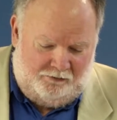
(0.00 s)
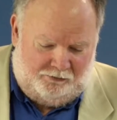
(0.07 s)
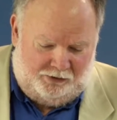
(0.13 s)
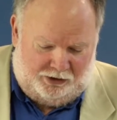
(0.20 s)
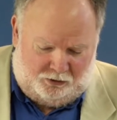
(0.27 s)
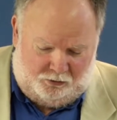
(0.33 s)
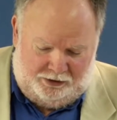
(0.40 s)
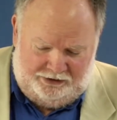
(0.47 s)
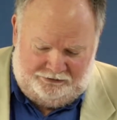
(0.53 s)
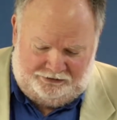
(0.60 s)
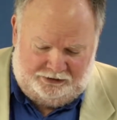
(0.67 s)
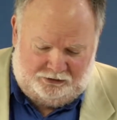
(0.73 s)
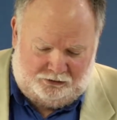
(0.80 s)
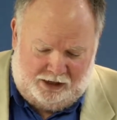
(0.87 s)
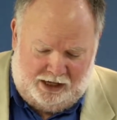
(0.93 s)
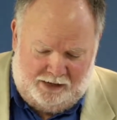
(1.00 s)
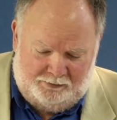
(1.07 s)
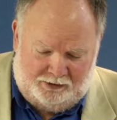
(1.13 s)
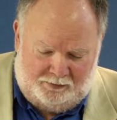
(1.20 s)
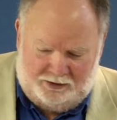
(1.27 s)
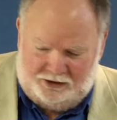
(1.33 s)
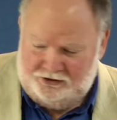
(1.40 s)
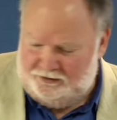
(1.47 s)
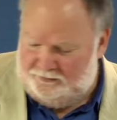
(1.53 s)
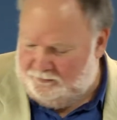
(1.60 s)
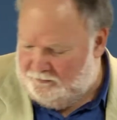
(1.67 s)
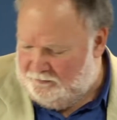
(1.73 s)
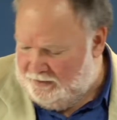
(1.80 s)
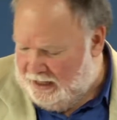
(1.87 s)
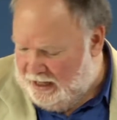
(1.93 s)
for the Queensland Crime Commission,
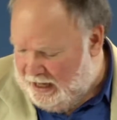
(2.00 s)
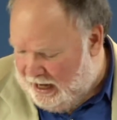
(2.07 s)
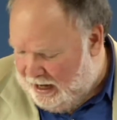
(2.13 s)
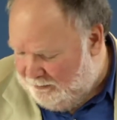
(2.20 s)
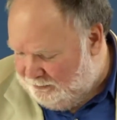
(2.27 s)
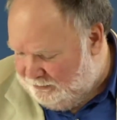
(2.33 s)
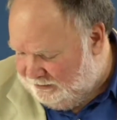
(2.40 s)
I put